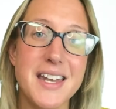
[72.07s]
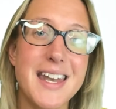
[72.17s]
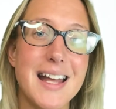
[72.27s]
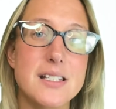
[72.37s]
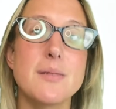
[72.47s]

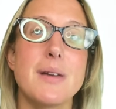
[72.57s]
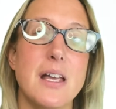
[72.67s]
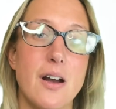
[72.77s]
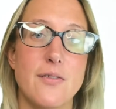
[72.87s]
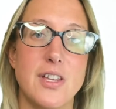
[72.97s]

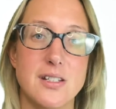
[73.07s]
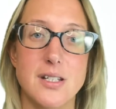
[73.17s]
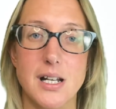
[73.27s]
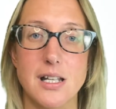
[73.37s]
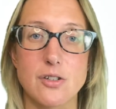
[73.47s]
anatomy of these
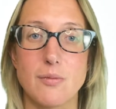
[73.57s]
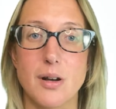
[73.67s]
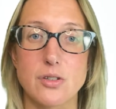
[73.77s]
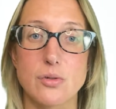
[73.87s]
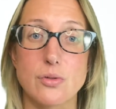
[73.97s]
skeletal
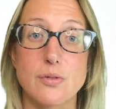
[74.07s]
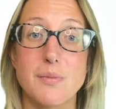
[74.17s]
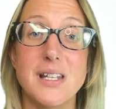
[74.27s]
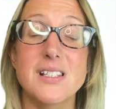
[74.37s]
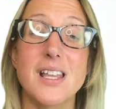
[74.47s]
muscles
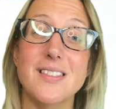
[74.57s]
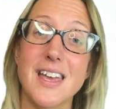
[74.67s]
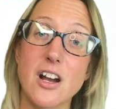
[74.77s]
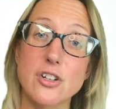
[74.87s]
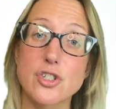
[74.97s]
means that
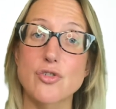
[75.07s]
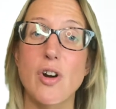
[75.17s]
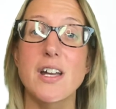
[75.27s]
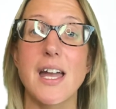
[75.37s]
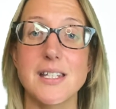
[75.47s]
they are
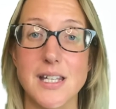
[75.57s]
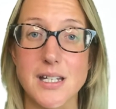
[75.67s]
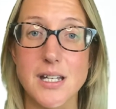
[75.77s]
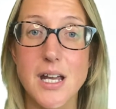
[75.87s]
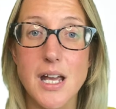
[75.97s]

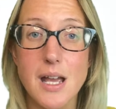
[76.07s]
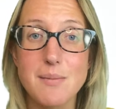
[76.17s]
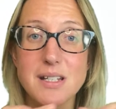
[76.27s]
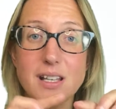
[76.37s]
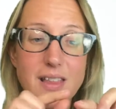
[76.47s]
striated. It
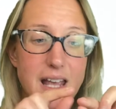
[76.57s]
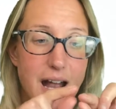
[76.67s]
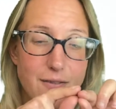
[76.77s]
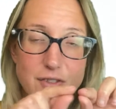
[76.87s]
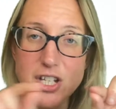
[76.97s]
means that they
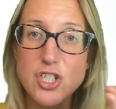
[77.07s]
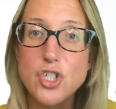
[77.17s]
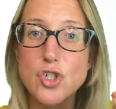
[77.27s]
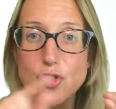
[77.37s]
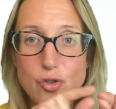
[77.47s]
have this
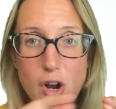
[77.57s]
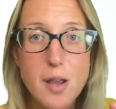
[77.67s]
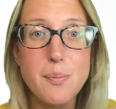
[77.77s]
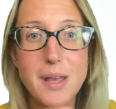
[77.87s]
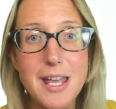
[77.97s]

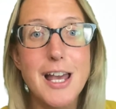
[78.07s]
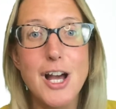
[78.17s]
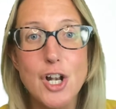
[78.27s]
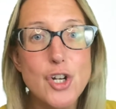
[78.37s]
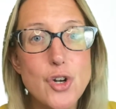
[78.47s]
stripy
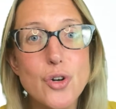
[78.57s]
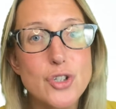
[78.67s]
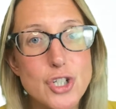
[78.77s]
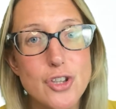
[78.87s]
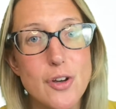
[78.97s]

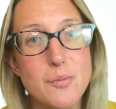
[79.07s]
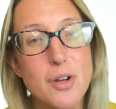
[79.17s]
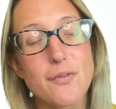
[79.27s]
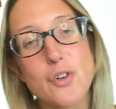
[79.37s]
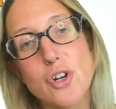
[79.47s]
look to them.
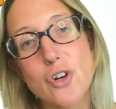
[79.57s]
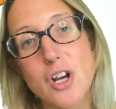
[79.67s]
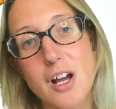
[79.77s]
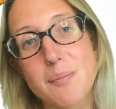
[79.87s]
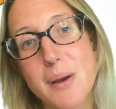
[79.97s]
If you look
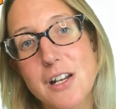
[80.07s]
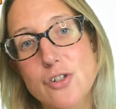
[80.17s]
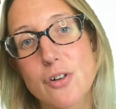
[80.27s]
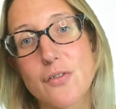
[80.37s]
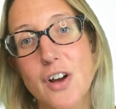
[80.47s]
at a
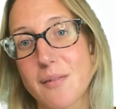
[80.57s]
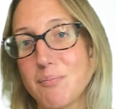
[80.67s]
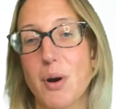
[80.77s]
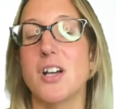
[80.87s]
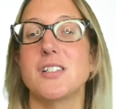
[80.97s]
picture of a
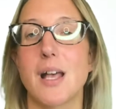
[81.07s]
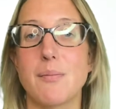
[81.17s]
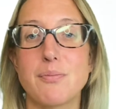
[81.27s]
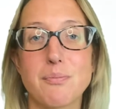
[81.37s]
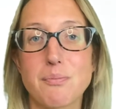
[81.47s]

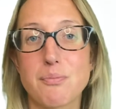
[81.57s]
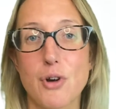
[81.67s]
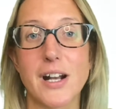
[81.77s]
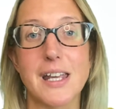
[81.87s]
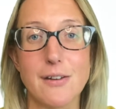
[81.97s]
bicep
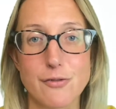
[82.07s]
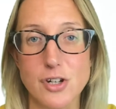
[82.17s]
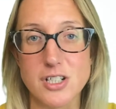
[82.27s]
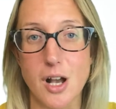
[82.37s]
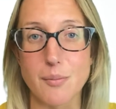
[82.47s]
brachii, for
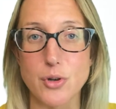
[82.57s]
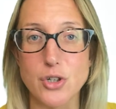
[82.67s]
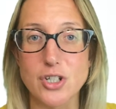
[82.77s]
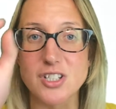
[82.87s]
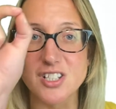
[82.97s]
example, you
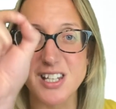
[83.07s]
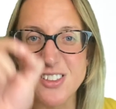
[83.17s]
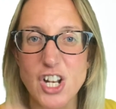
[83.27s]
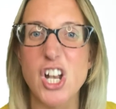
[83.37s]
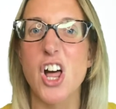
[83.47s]
can see
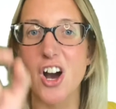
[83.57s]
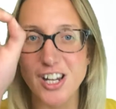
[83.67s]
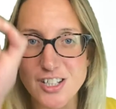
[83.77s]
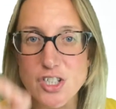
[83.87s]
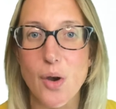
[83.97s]
the
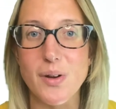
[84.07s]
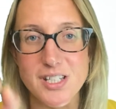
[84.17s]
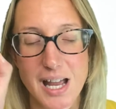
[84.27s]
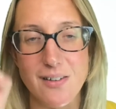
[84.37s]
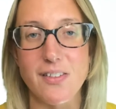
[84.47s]
lines going
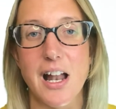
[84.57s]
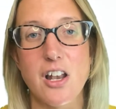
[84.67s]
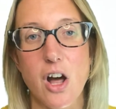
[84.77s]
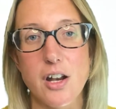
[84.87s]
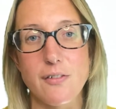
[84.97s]
down at that
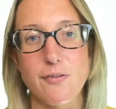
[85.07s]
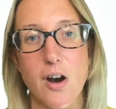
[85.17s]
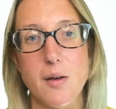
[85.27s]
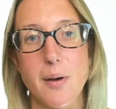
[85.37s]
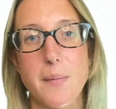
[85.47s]
line of
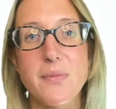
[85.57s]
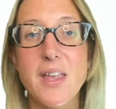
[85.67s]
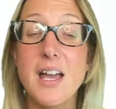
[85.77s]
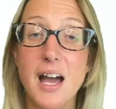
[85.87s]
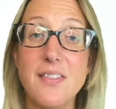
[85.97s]
fiber.
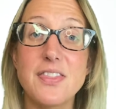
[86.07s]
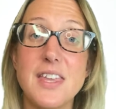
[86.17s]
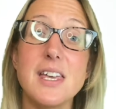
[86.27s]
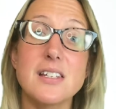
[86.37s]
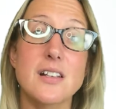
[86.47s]
And
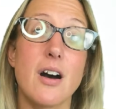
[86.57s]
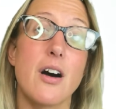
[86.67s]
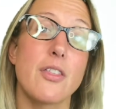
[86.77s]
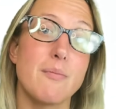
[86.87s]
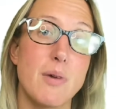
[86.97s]
these
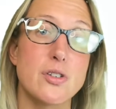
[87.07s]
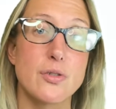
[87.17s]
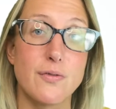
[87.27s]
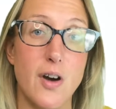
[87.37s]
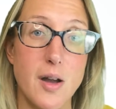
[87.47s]
are the
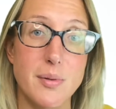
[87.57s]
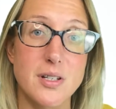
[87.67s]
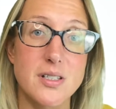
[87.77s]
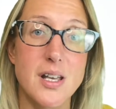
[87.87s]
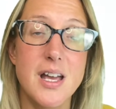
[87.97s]
muscle
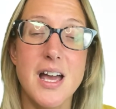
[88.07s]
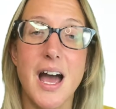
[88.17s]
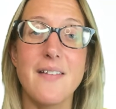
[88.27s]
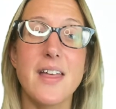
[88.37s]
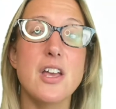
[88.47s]
fibers,
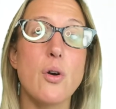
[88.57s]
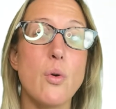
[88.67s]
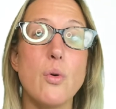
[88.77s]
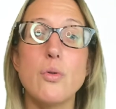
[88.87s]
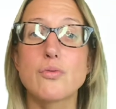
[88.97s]
and they
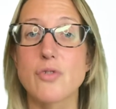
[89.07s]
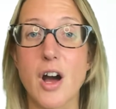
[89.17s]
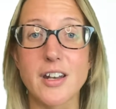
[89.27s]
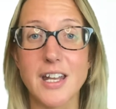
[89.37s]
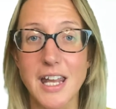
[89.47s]
all
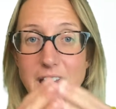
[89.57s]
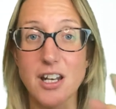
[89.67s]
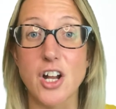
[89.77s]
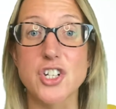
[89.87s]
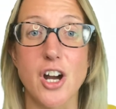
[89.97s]
run
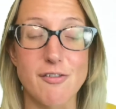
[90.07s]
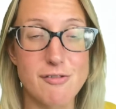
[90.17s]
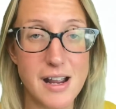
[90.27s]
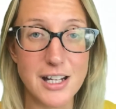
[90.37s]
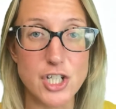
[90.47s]
in a
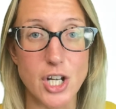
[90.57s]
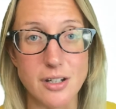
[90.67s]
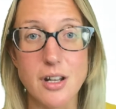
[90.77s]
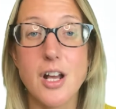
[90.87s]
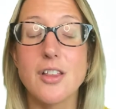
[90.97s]

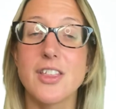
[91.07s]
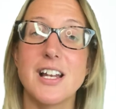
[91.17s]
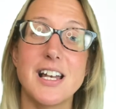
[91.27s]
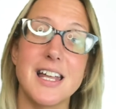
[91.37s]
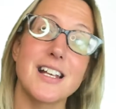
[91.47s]
direction that
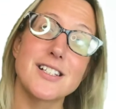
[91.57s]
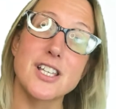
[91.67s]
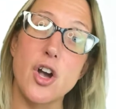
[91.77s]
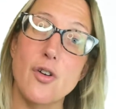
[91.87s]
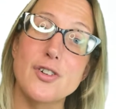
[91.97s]
links
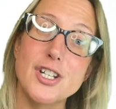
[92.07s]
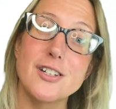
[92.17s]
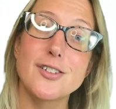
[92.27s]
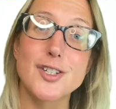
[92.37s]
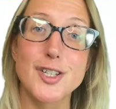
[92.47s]
the
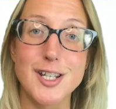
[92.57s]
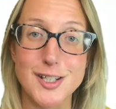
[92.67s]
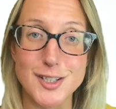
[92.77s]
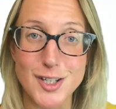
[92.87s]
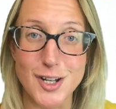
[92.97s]
origin to the
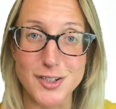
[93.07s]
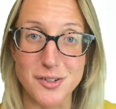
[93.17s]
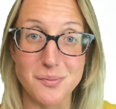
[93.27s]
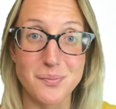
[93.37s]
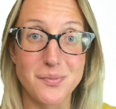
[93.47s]

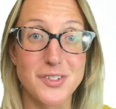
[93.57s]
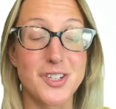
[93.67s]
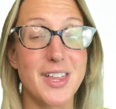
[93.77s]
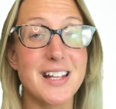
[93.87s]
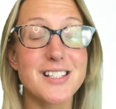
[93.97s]
insertion. So
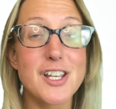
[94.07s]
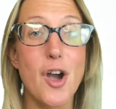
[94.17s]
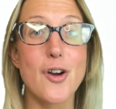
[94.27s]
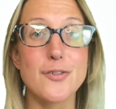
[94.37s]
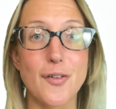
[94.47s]
that's the
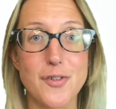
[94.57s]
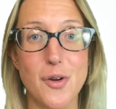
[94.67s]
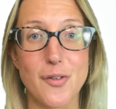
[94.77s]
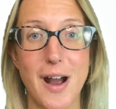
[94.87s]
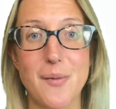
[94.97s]

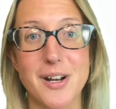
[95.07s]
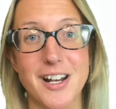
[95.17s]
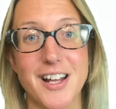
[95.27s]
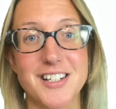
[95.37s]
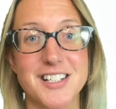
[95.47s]
overview of how we're going
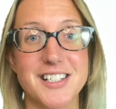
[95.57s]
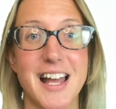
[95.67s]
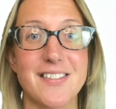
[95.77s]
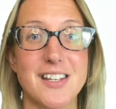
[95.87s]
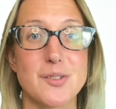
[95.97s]
to
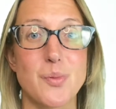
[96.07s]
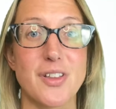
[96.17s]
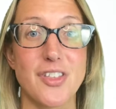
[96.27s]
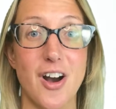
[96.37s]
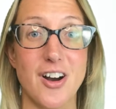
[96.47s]
understand this
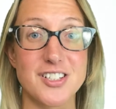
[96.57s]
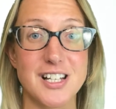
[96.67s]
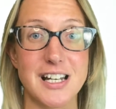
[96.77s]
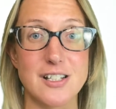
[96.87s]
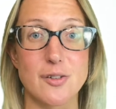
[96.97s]
with our
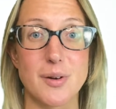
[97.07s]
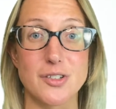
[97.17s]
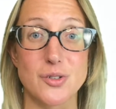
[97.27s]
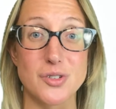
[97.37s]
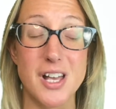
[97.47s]
skeletal
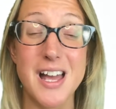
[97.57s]
muscles.